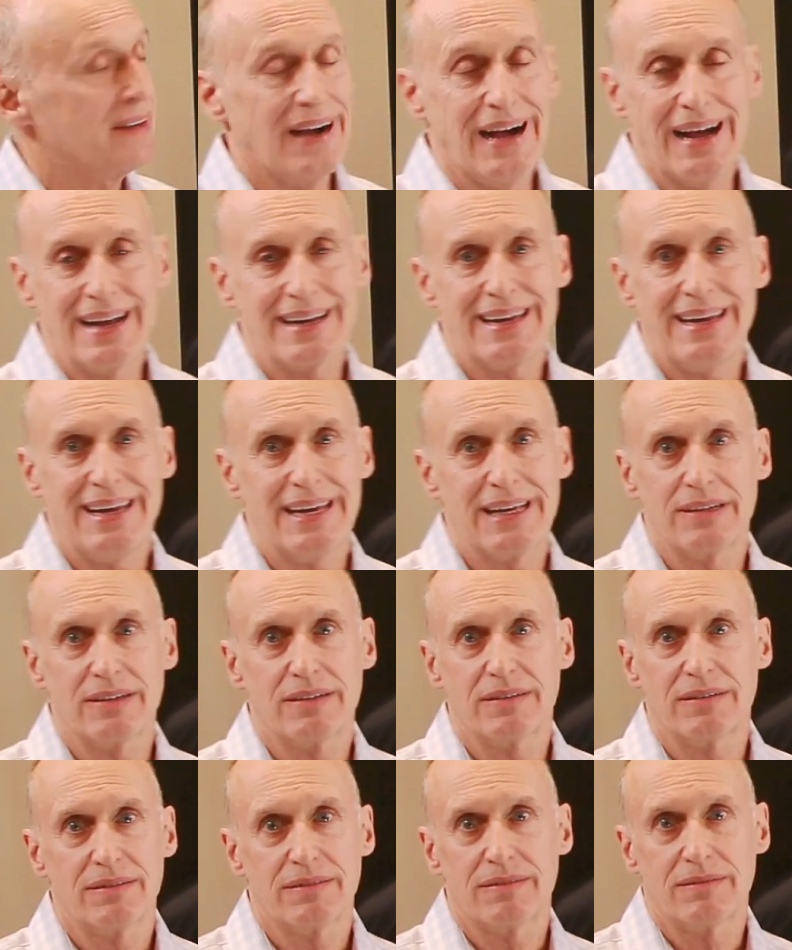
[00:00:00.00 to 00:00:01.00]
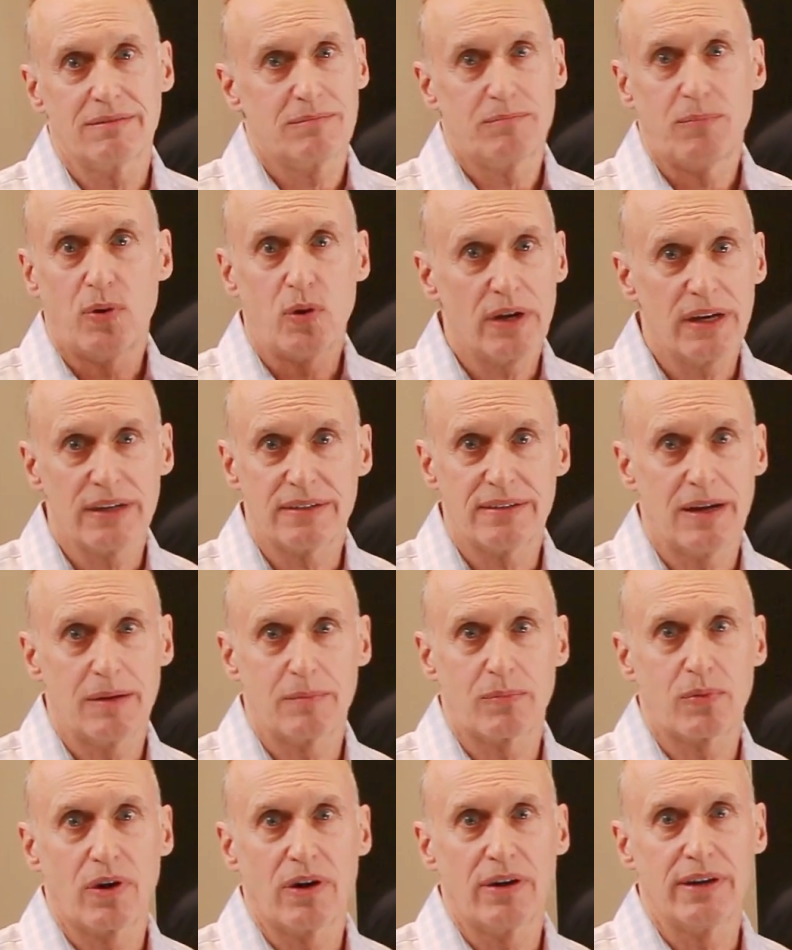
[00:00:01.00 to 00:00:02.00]
I can't put a
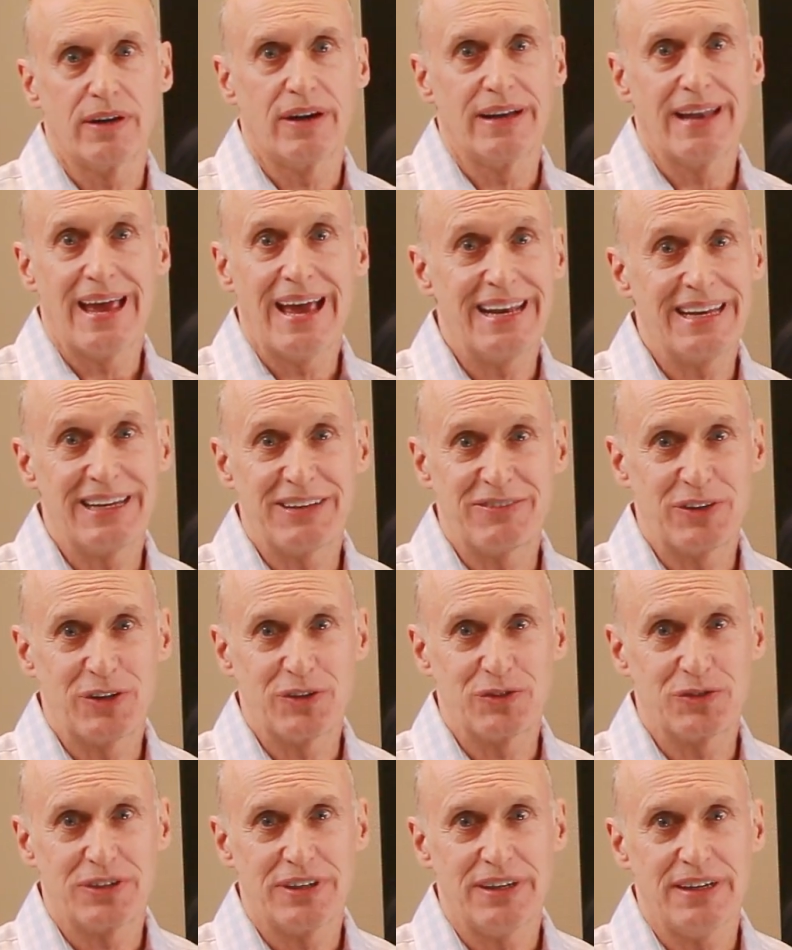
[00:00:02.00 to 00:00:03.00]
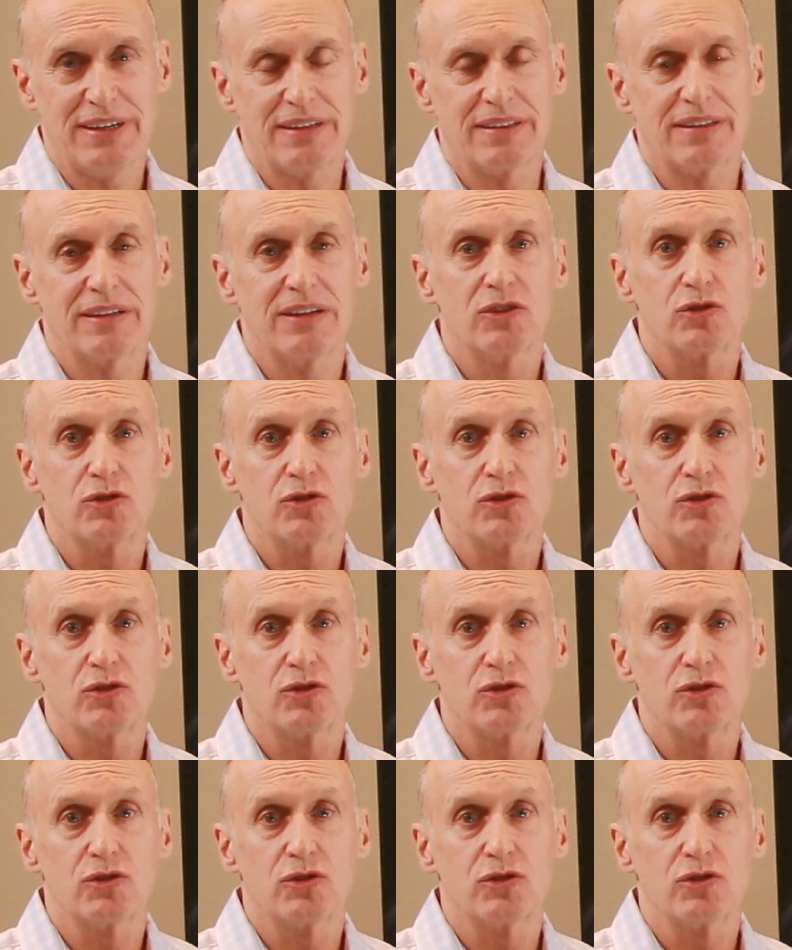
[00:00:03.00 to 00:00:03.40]
temporary on any of those teeth.